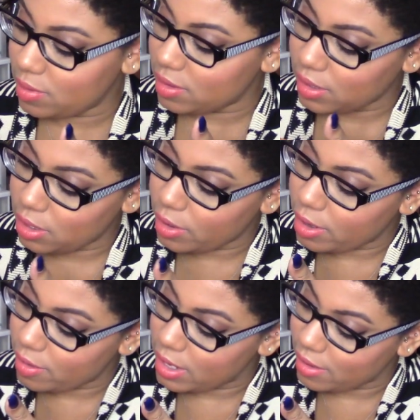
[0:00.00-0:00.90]
one's like your
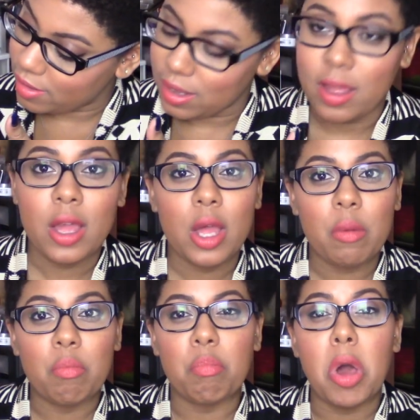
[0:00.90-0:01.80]
iridescent
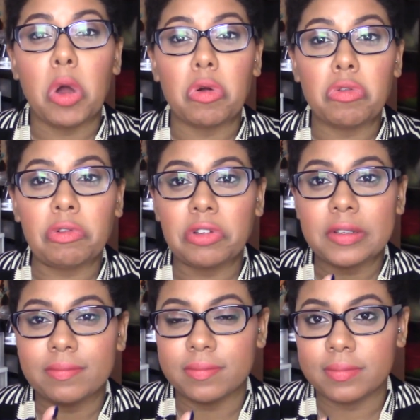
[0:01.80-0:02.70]
mauve,
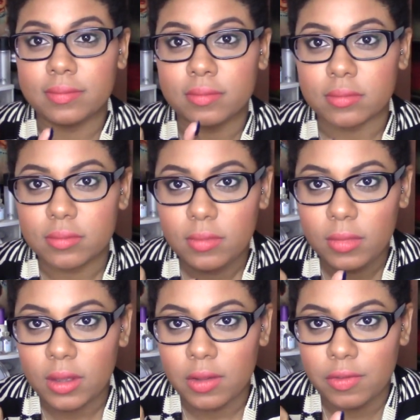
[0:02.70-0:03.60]

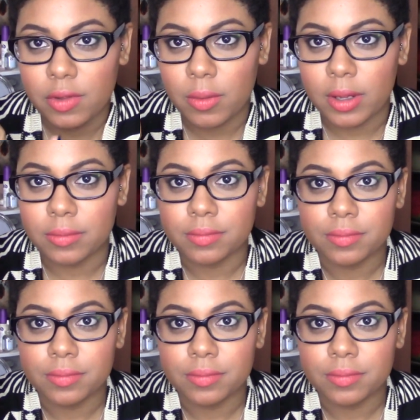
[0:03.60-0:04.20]
if you will.